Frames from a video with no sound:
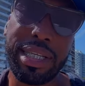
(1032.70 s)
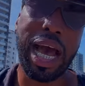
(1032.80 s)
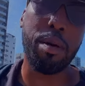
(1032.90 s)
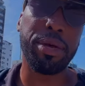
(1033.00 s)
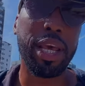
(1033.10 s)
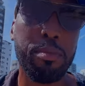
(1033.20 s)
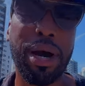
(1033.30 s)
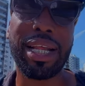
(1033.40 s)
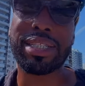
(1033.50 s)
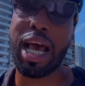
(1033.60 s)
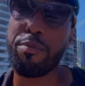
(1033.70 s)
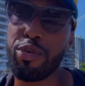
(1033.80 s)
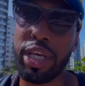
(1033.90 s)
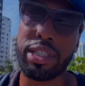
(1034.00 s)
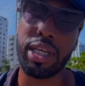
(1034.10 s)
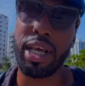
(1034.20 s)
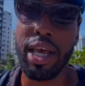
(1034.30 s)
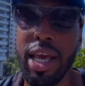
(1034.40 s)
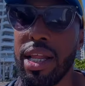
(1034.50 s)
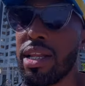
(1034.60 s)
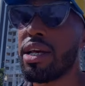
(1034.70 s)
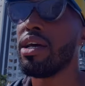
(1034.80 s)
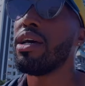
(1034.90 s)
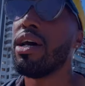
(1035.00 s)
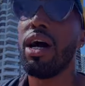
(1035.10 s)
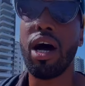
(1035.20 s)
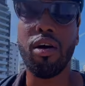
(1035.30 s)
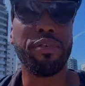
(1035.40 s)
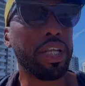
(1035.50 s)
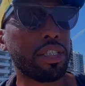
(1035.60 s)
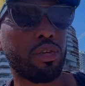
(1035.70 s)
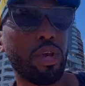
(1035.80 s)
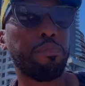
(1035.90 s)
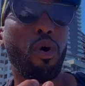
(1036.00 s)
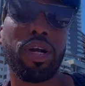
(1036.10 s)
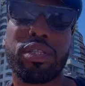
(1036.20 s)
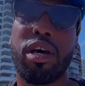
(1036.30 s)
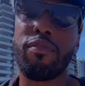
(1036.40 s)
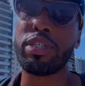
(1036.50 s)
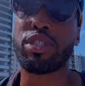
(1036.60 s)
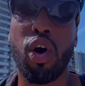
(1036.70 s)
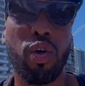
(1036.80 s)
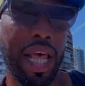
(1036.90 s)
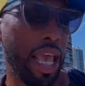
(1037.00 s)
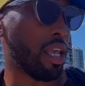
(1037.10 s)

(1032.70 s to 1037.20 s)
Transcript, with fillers: dominate by the time you get to the end of it. It's three parts of it. So like